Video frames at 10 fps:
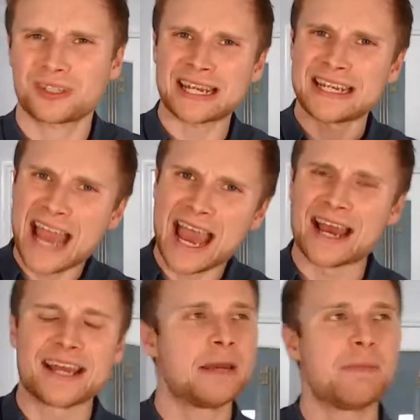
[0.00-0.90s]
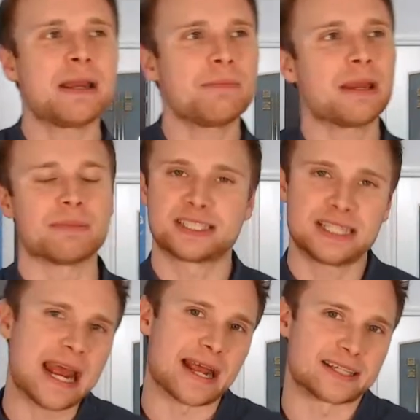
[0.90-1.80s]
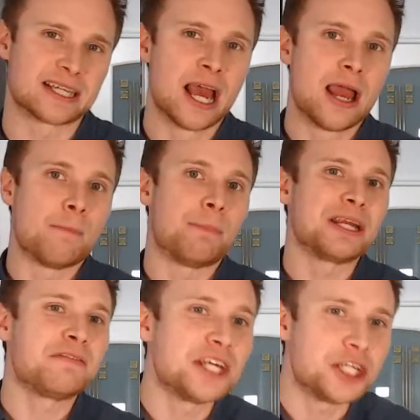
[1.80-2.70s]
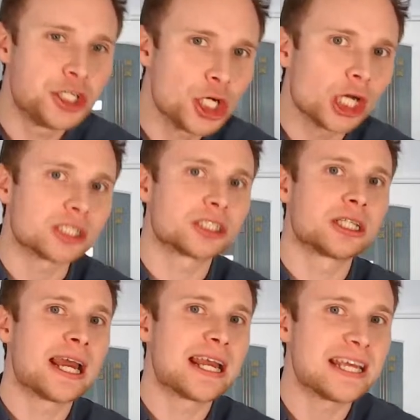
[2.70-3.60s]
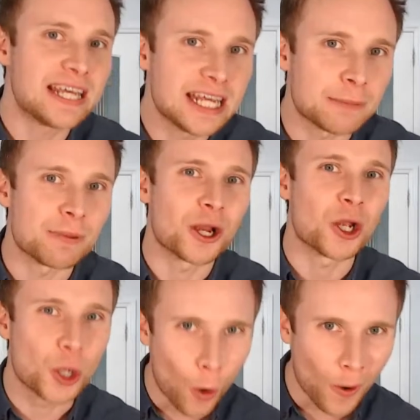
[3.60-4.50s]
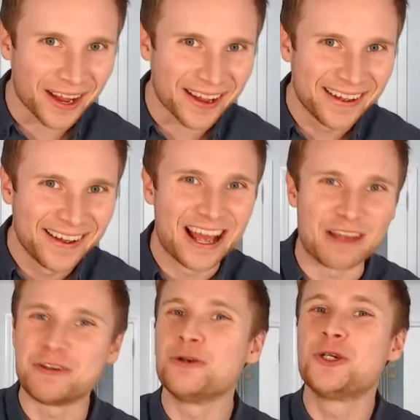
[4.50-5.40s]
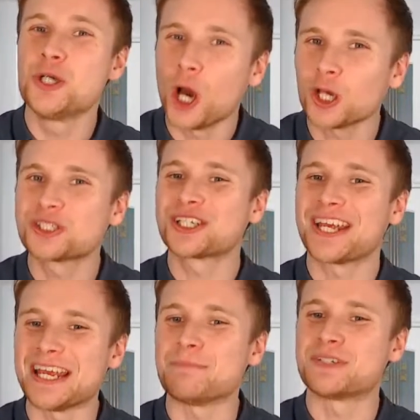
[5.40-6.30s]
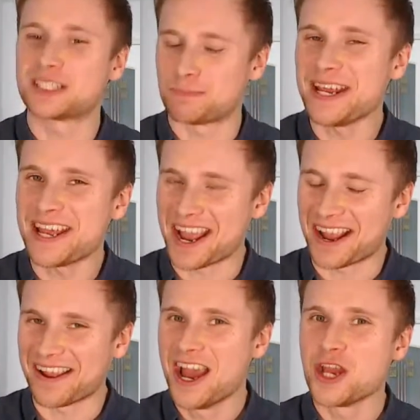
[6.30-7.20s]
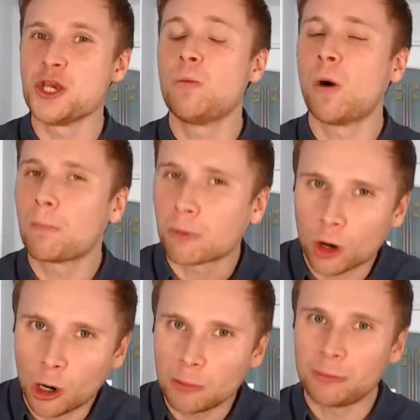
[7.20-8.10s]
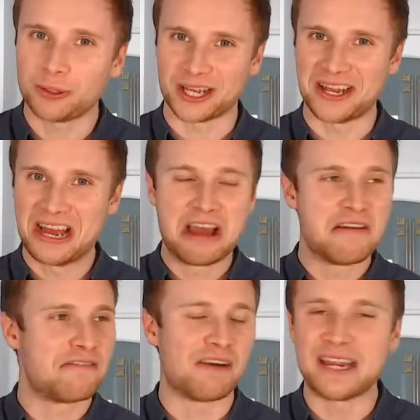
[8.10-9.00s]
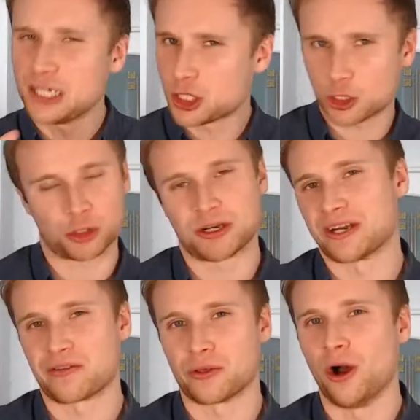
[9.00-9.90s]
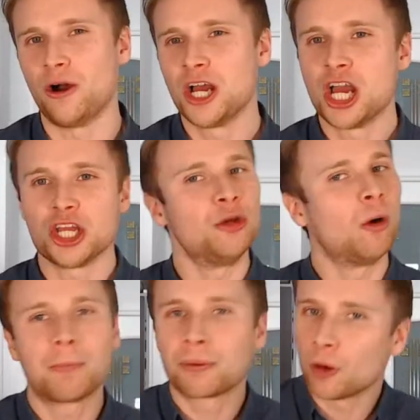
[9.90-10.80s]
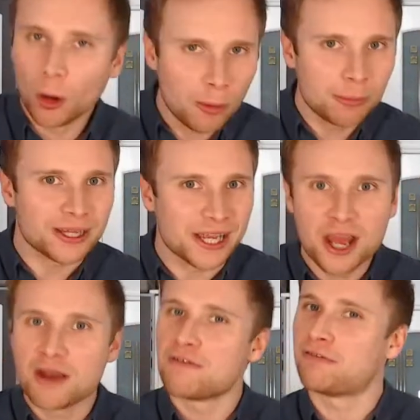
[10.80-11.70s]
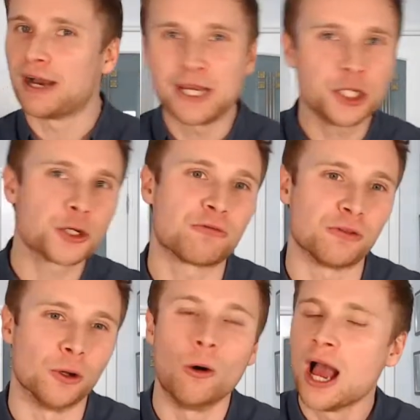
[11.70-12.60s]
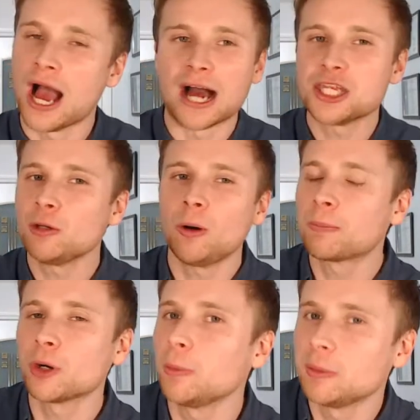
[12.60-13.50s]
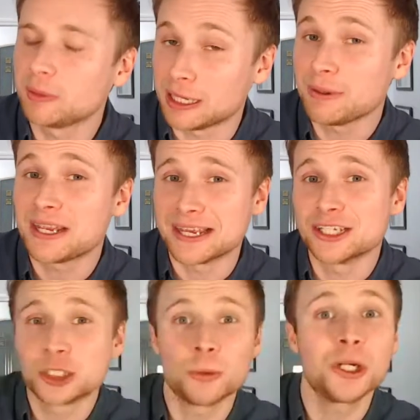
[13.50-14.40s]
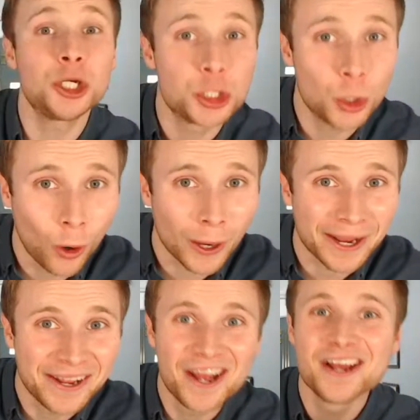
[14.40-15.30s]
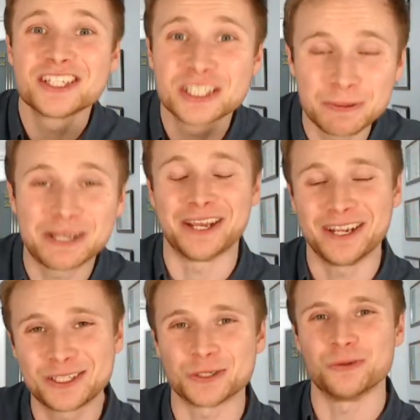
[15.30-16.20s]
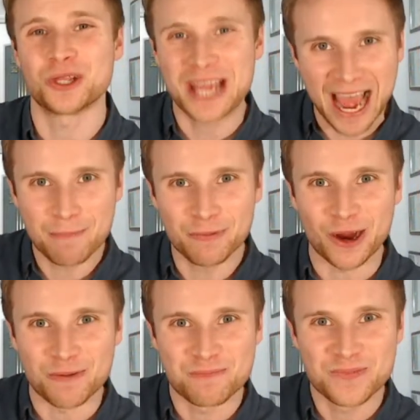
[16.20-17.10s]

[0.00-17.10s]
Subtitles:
Yeah, you might make mistakes, but if you just keep going, if you just keep speaking, you will probably find your train of thought, you will probably find your flow, and you will probably begin to enjoy speaking to the camera.